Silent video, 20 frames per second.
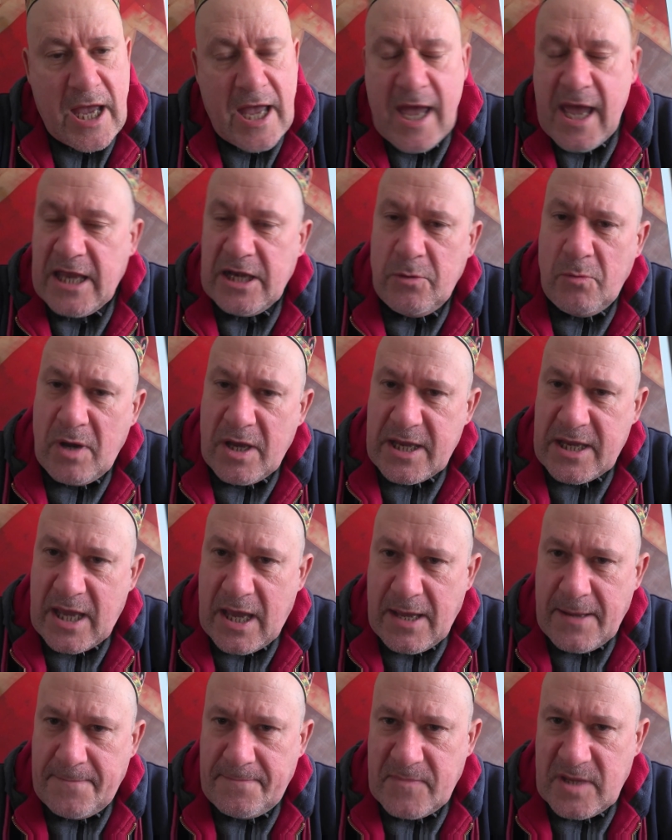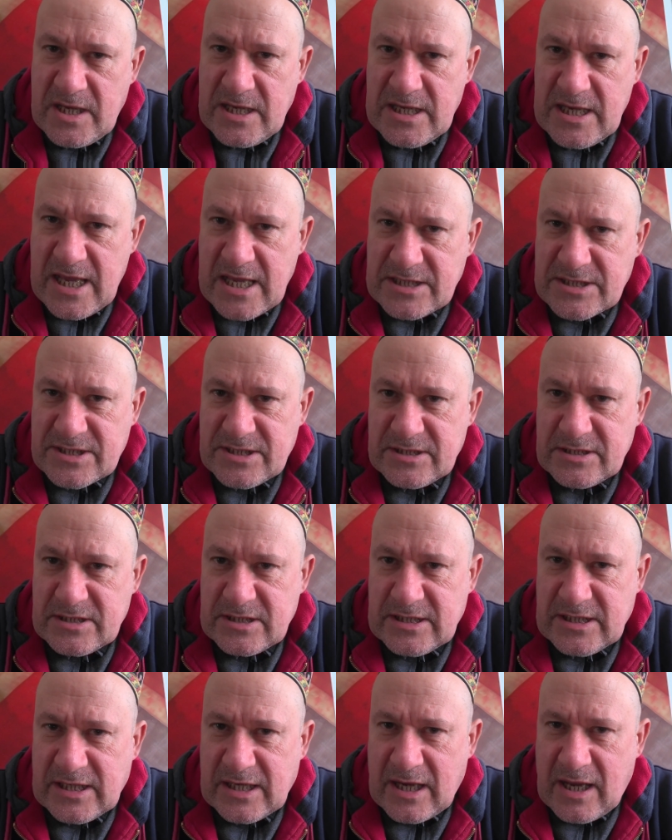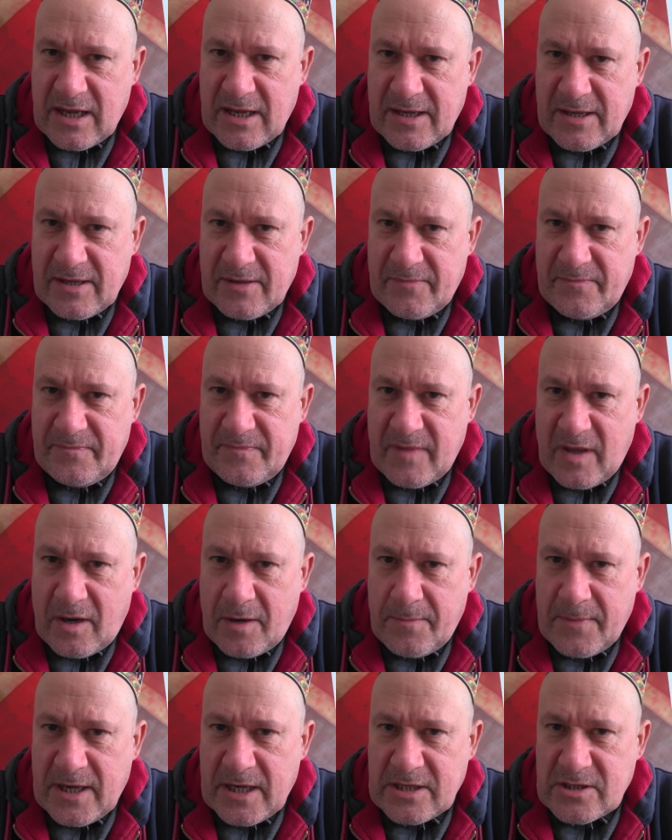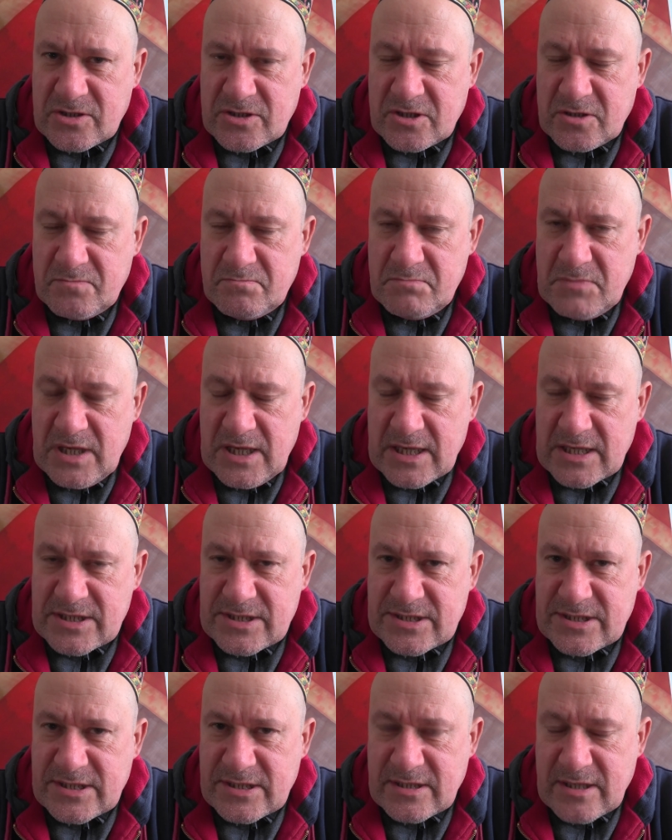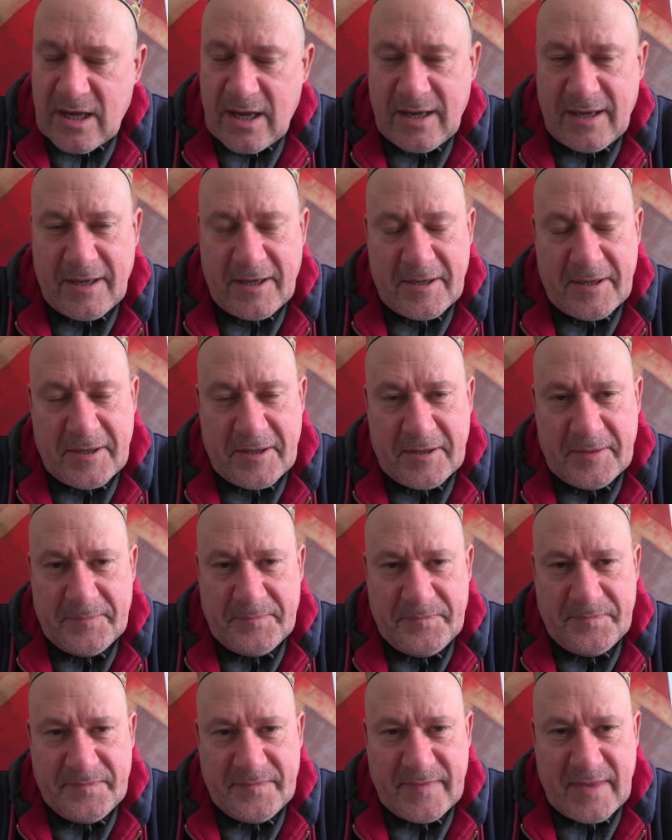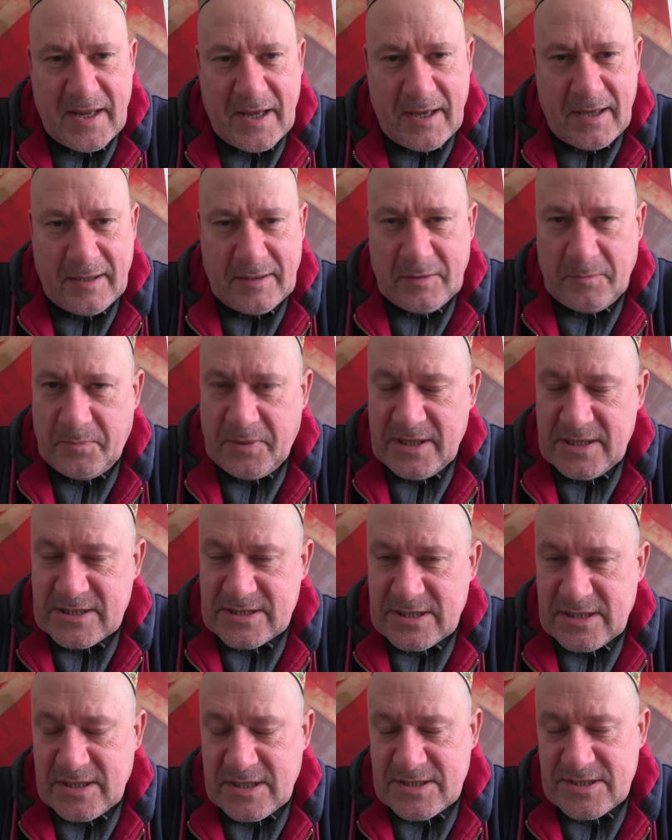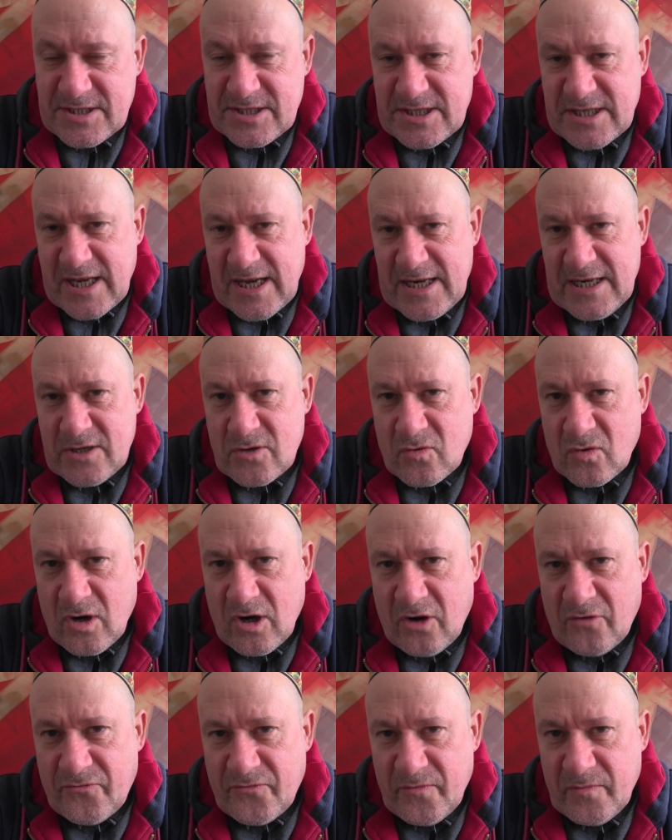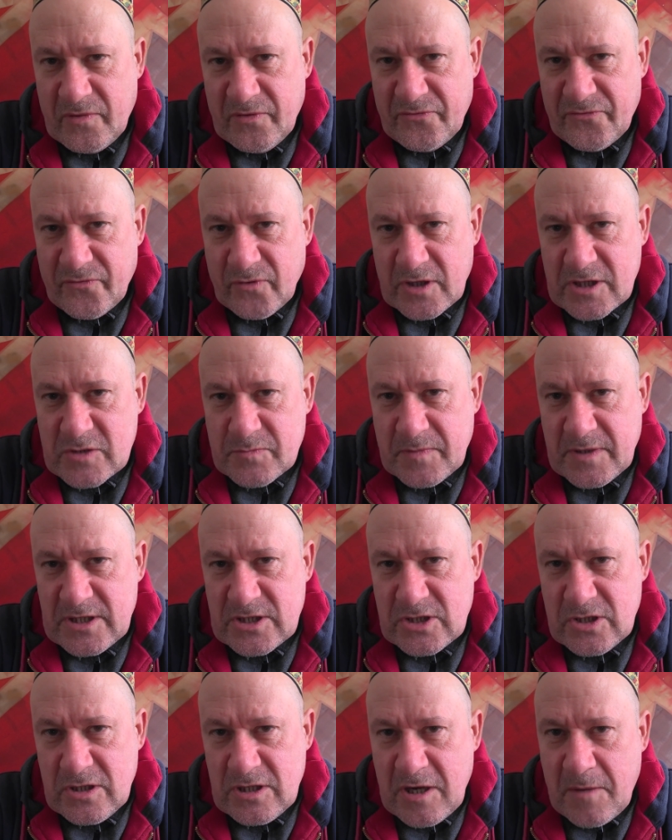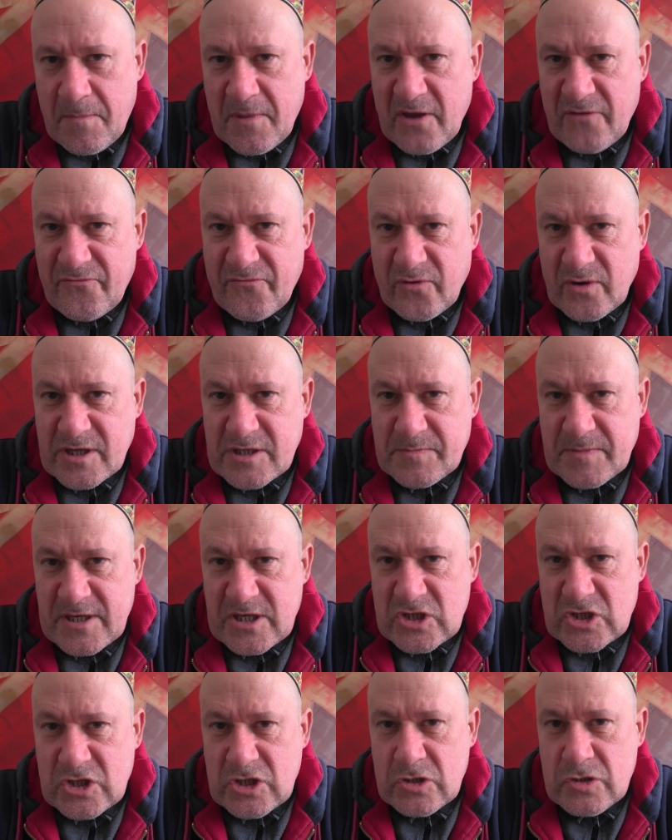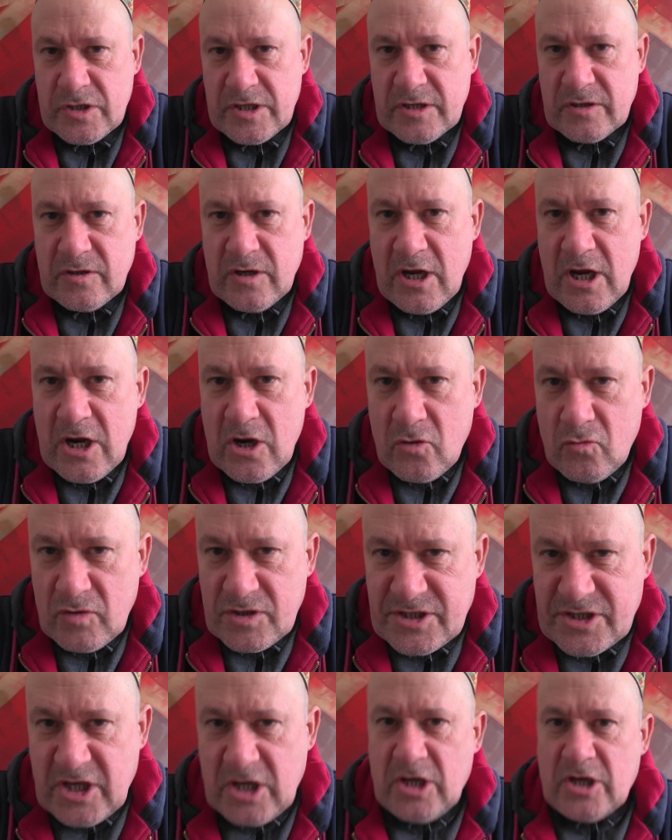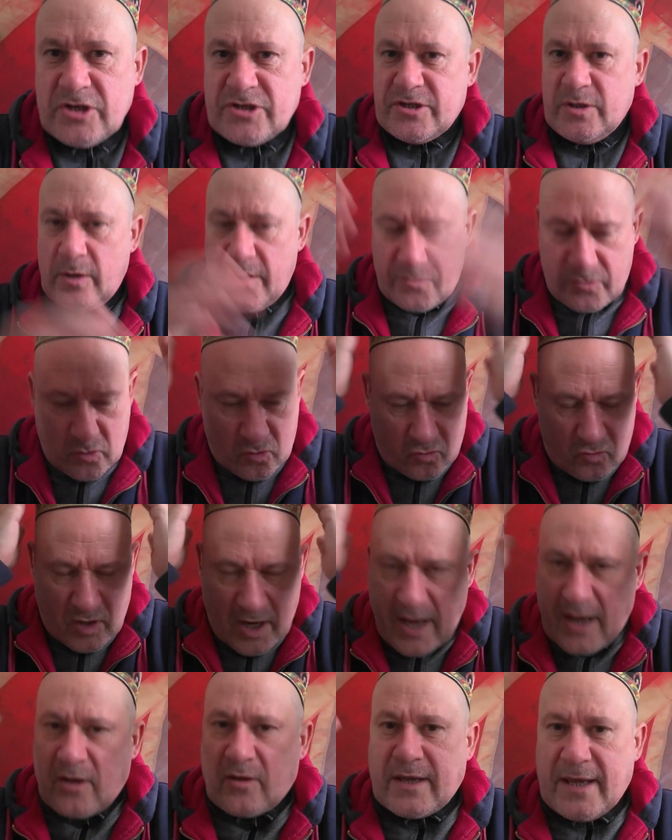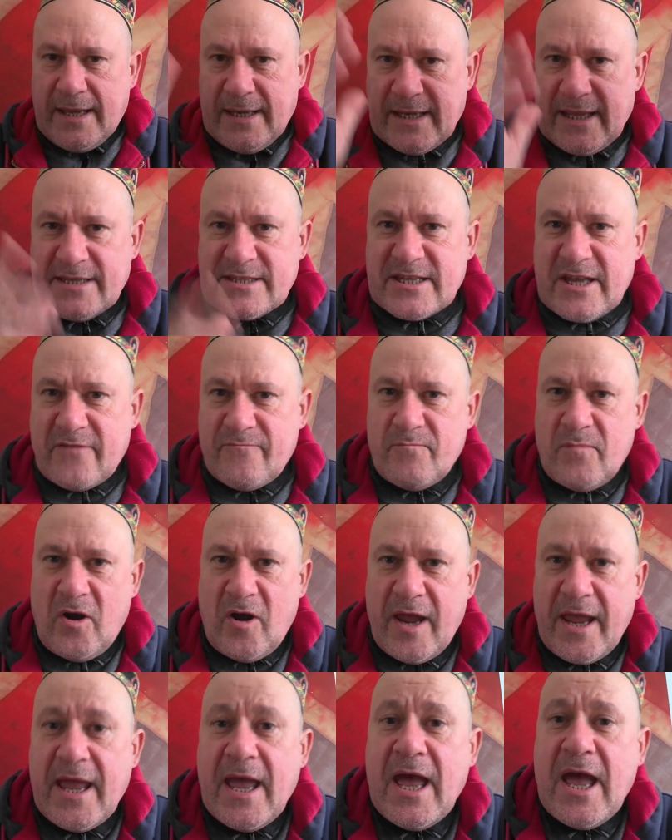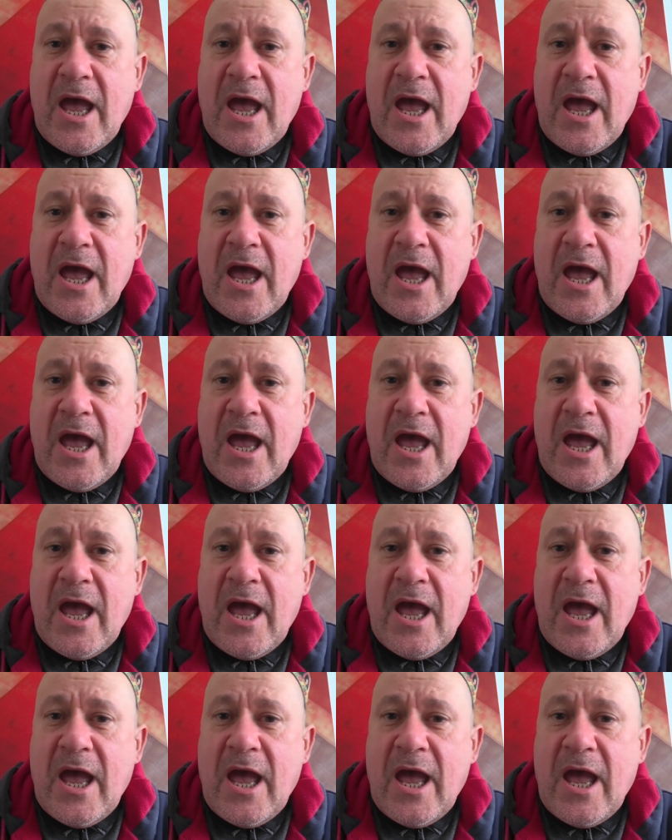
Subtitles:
Anyway, yesterday I managed to miss a piece in the Telegraph from the Free Speech Union, a bit of Free Speech Union research. So I thought, right, okay, let's have my